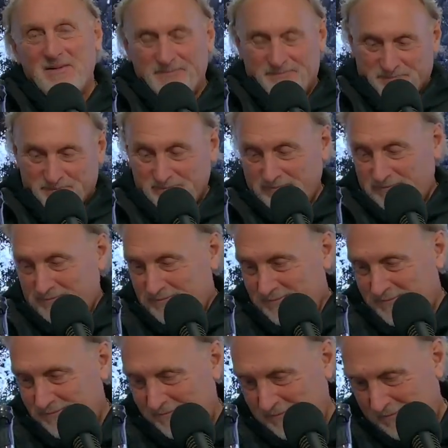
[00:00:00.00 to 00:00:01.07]
in pickleball central
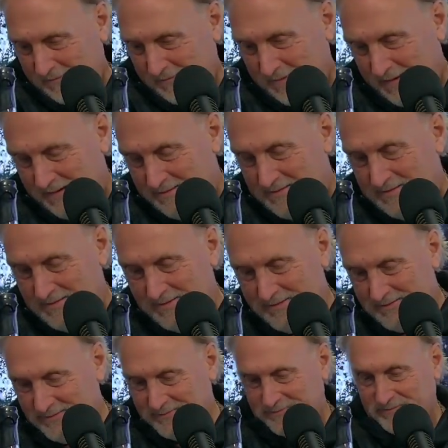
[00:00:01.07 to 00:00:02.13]
here.
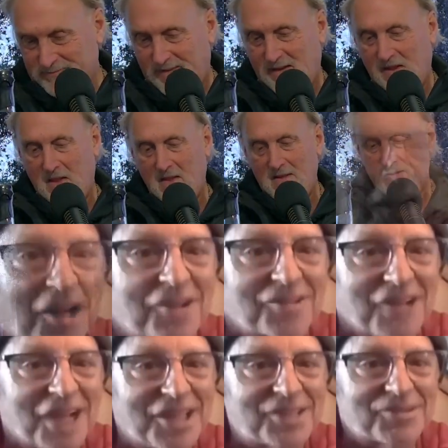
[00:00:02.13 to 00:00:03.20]
It, this is a real thing.
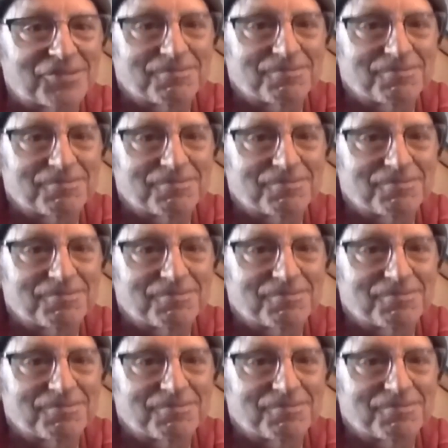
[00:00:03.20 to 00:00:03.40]
Like